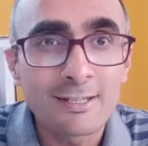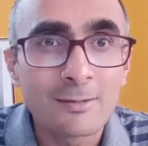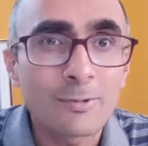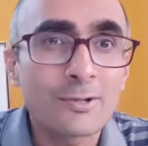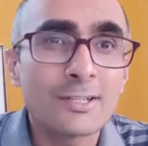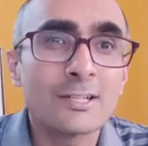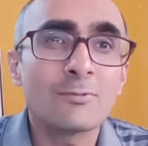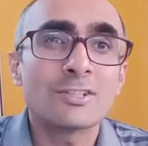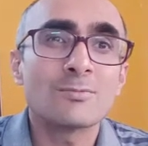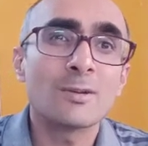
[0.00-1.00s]

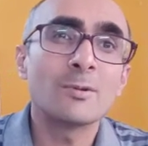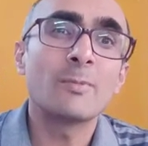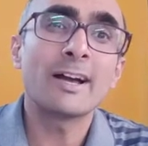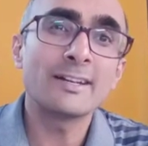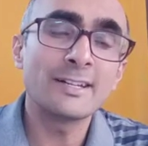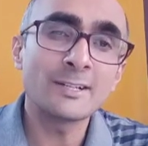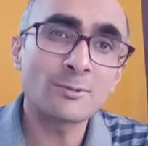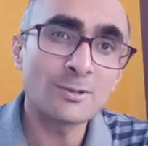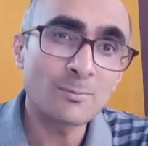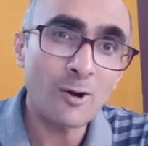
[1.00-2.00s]
which may be binding to the
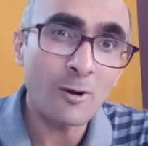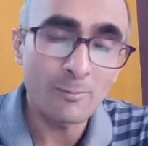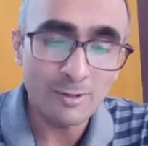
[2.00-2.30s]
probe.